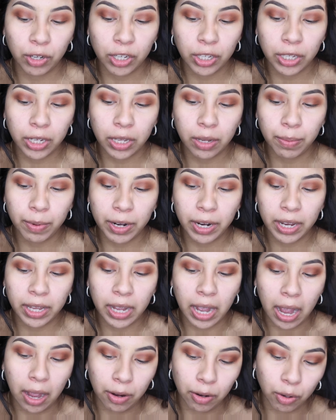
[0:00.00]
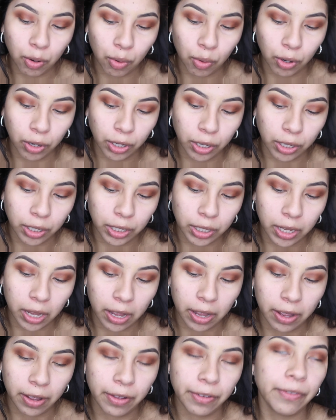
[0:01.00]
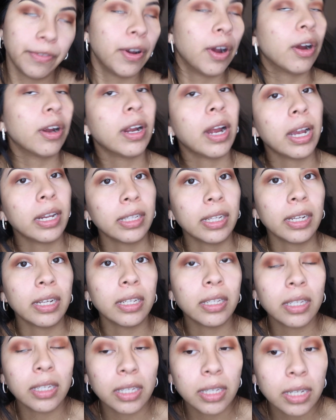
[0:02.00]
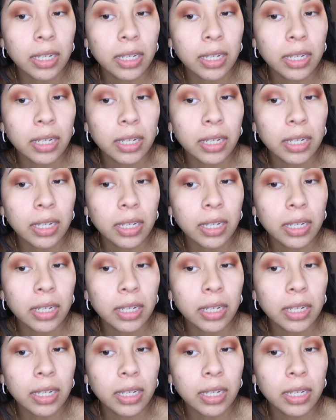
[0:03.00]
just going to put it in the outer corners of our eyelids